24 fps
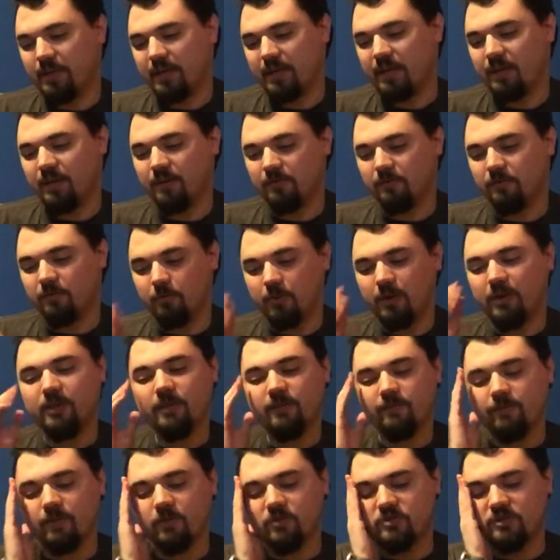And one of
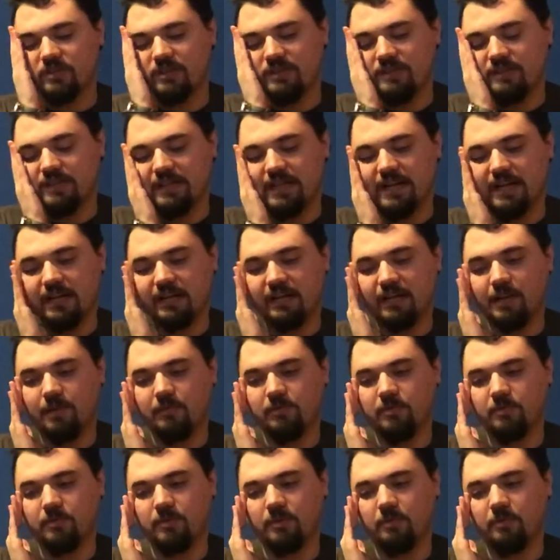the first things that kind of came
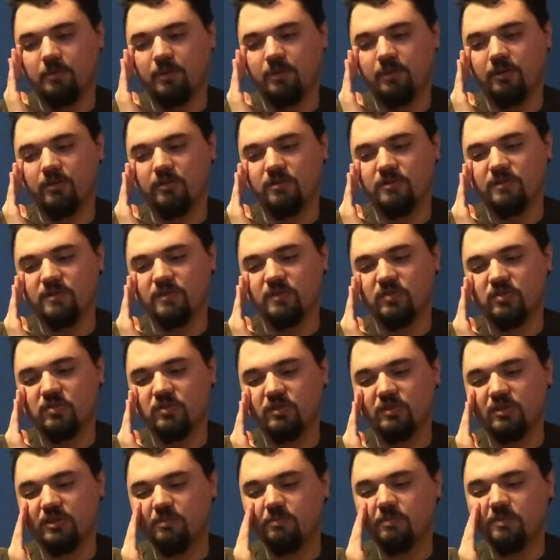to me was
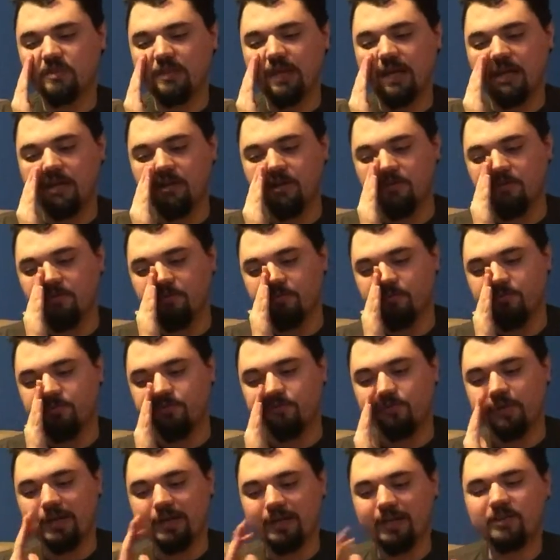this was kind of,
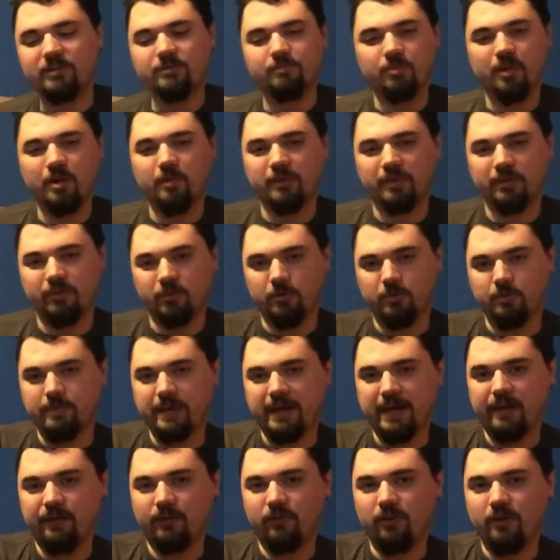I guess, probably a little
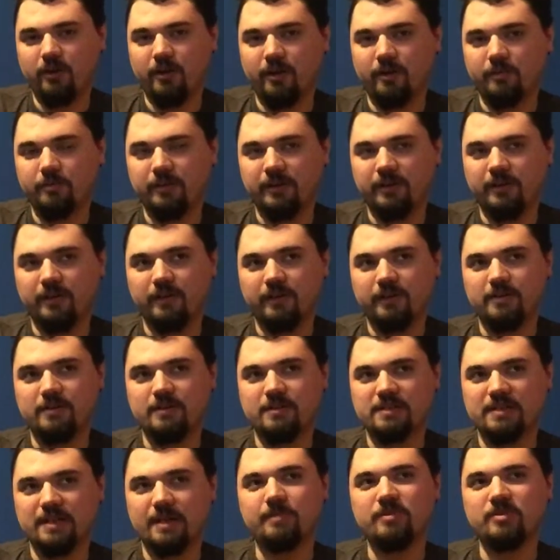bad luck
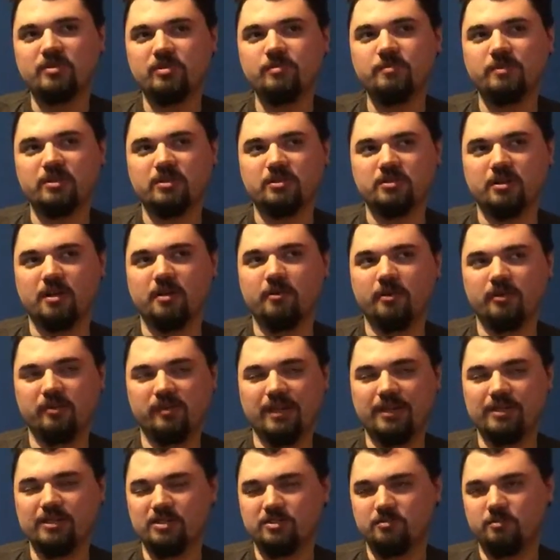because I'm assuming Shyamalan's
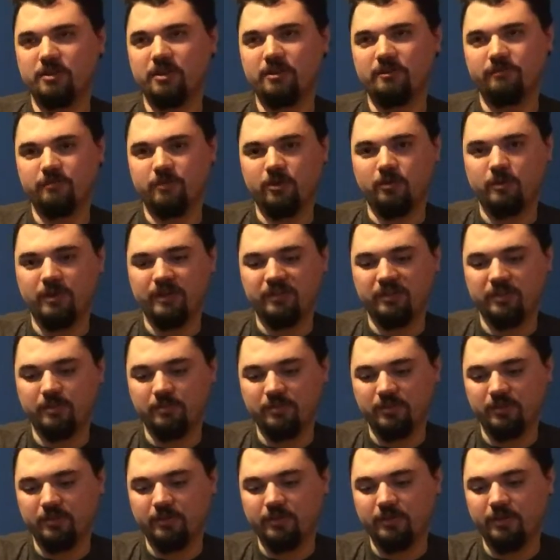had this written for quite some
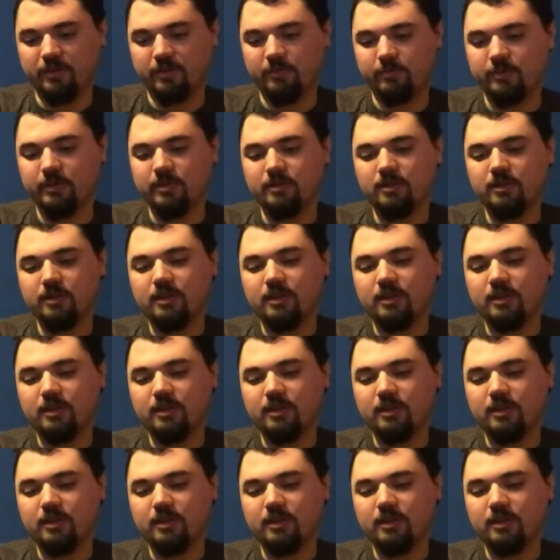time.